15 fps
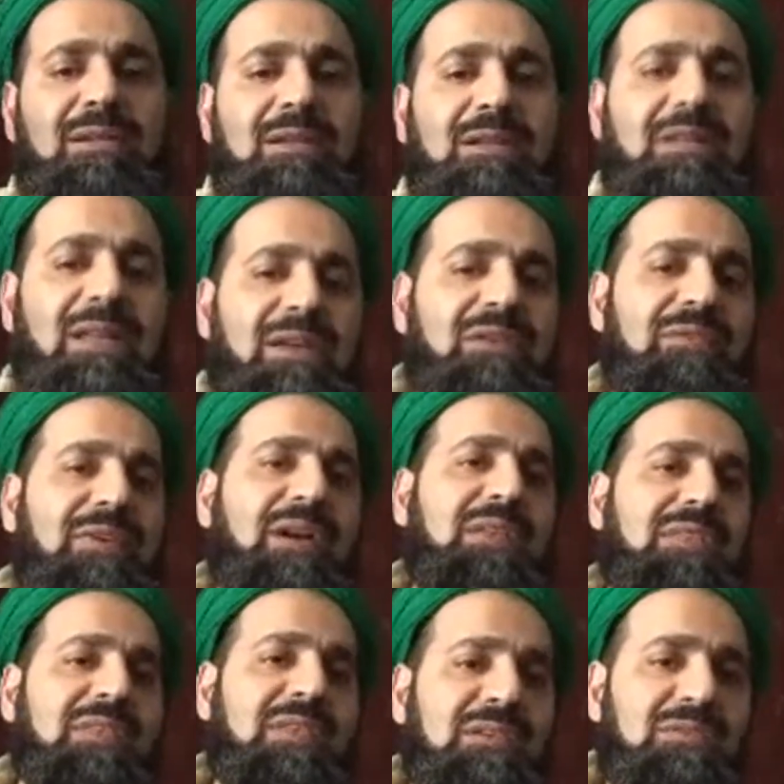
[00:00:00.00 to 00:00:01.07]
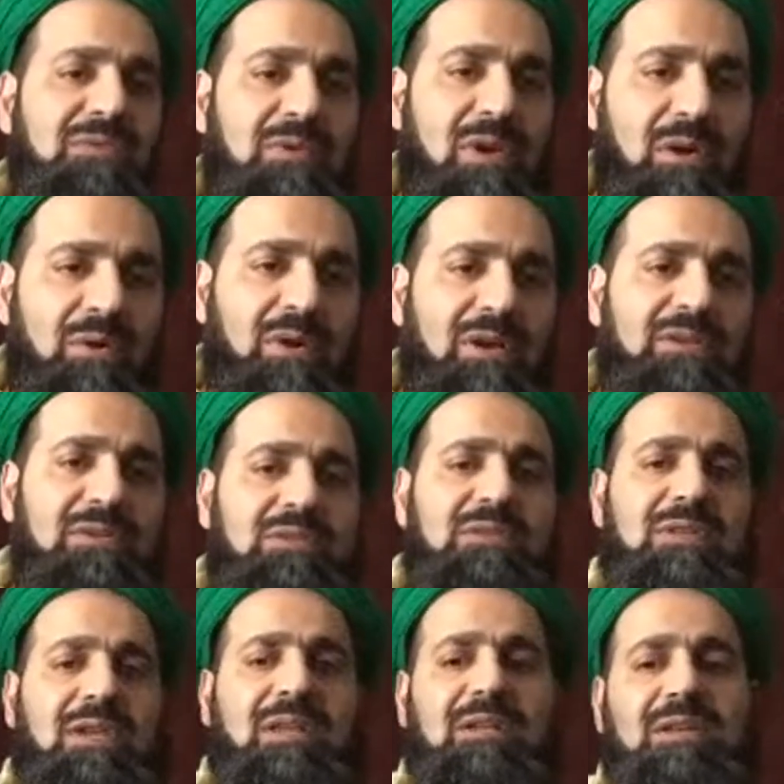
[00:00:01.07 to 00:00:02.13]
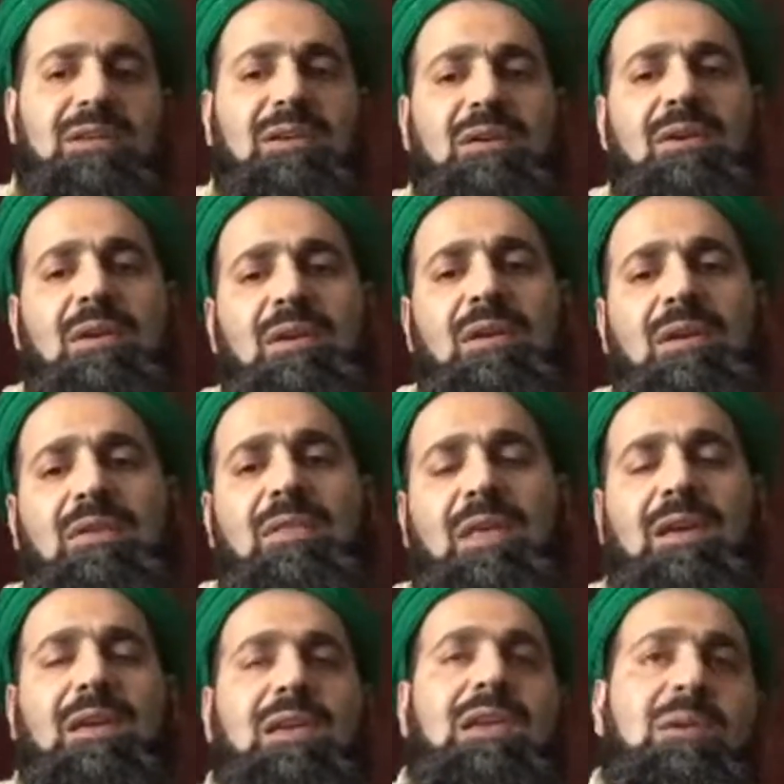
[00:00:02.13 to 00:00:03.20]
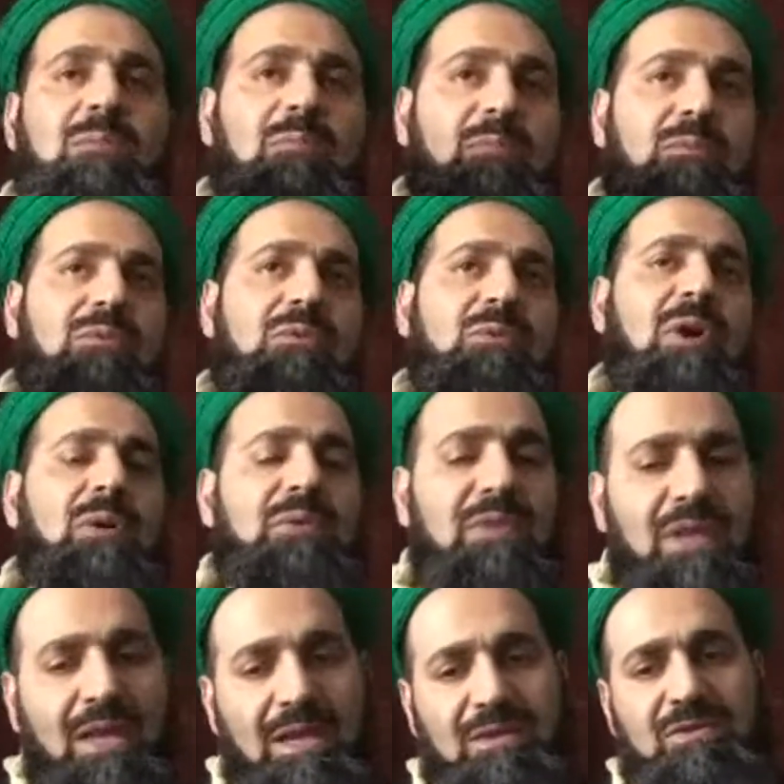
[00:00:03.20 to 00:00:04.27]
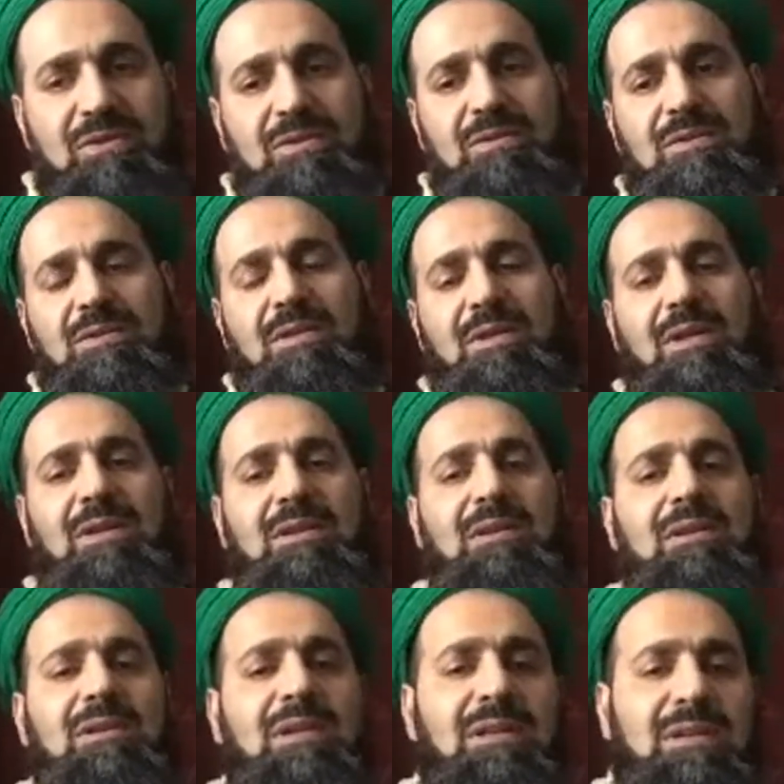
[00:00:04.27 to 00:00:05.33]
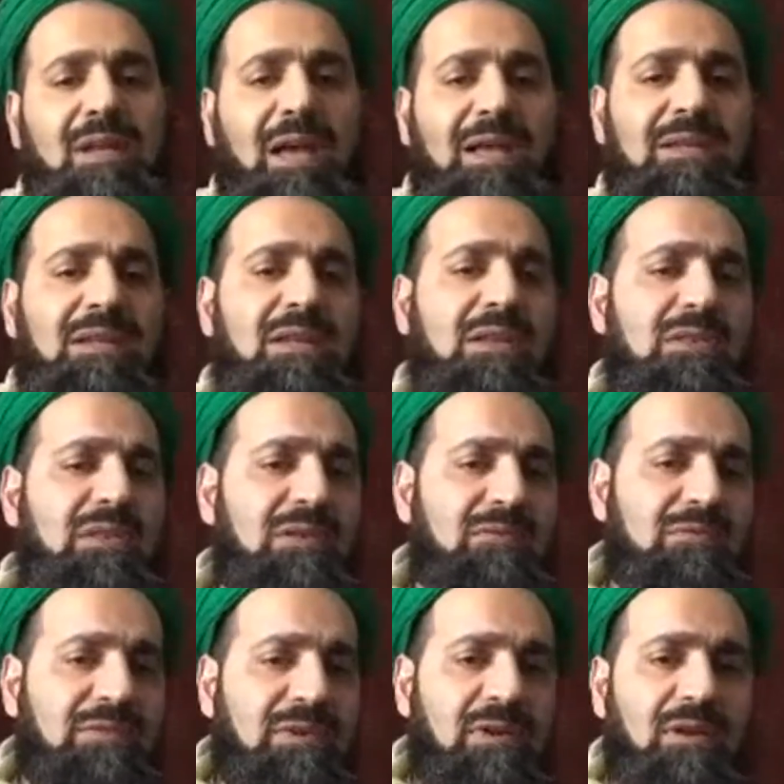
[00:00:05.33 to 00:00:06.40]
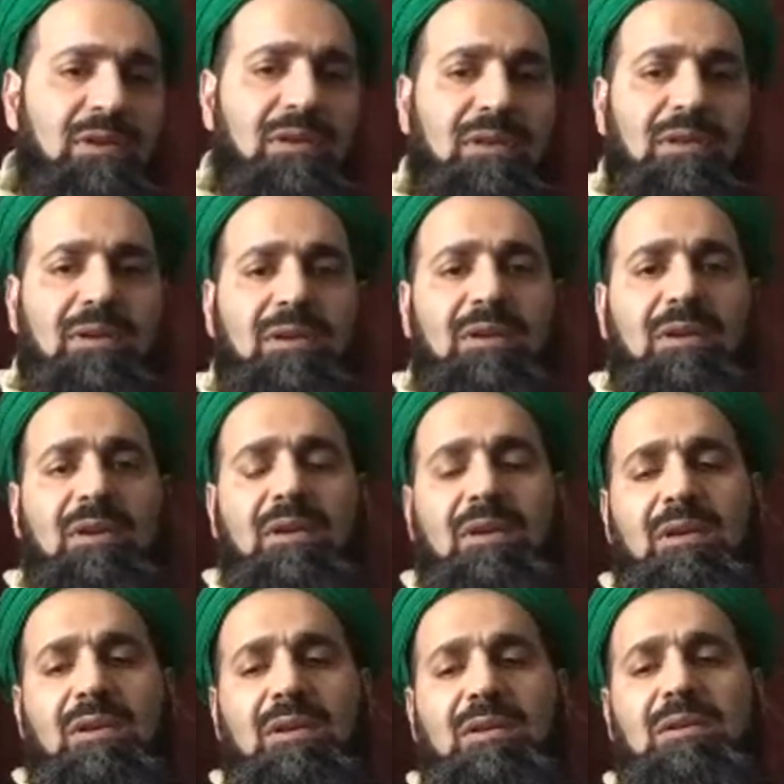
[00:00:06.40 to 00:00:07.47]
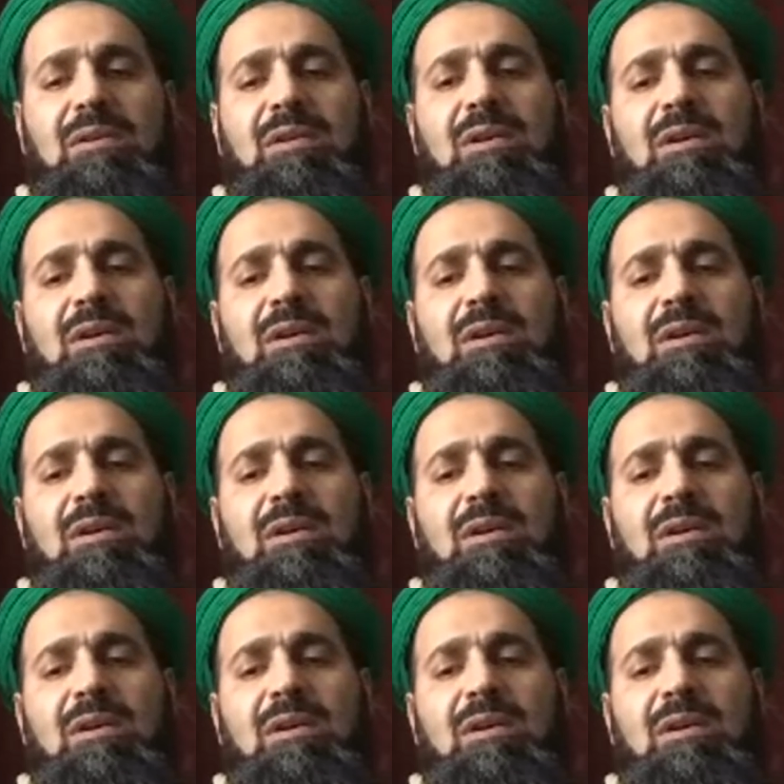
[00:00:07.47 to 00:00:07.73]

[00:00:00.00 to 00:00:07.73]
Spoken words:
clarify things for our understanding, that came throughout the ages in Hadith, in fiqh, in